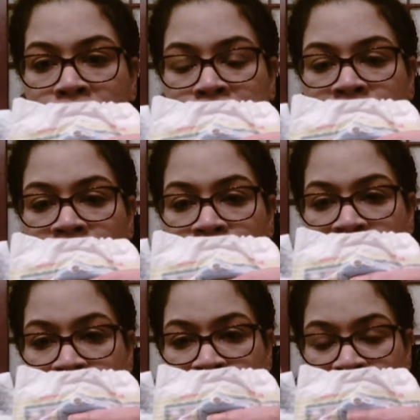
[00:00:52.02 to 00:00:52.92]
the
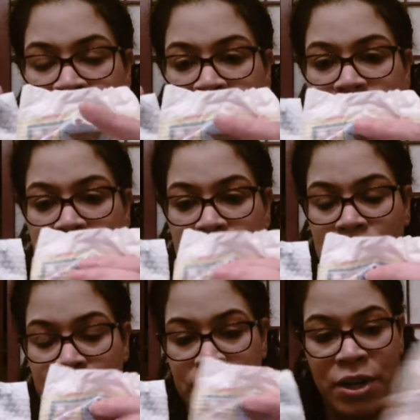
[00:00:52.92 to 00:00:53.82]
Pampers is the
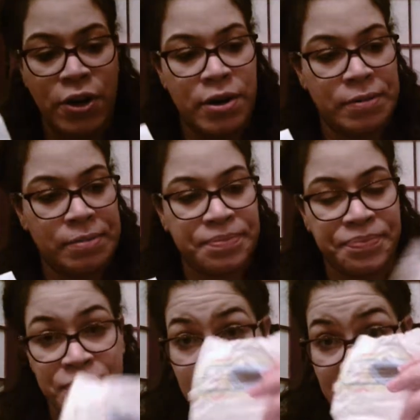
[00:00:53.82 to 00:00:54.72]
bigger,
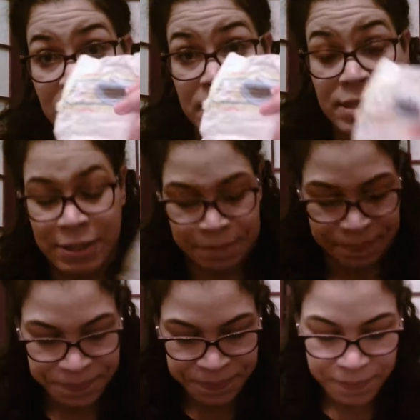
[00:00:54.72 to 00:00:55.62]
biggest.
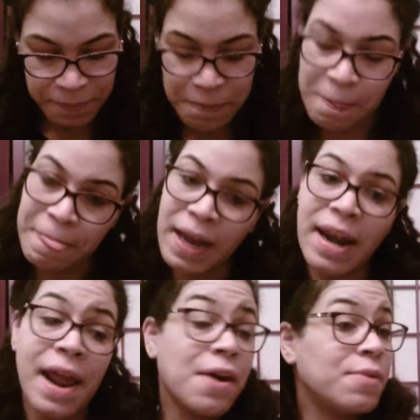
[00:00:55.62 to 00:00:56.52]

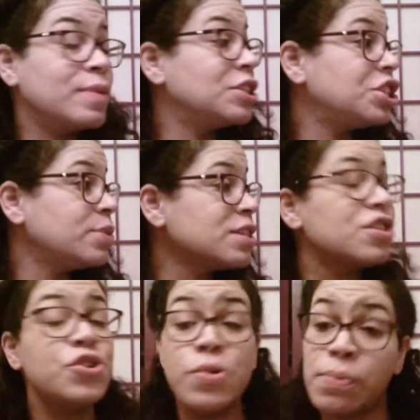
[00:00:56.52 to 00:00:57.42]
Now, when she was a
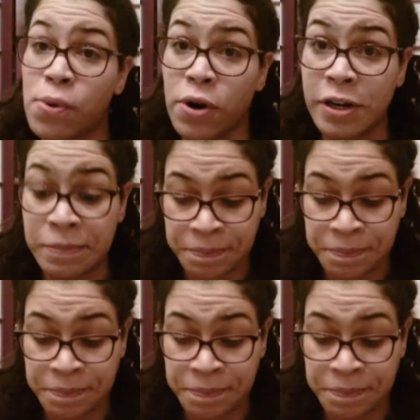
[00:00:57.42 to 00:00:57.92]
newborn,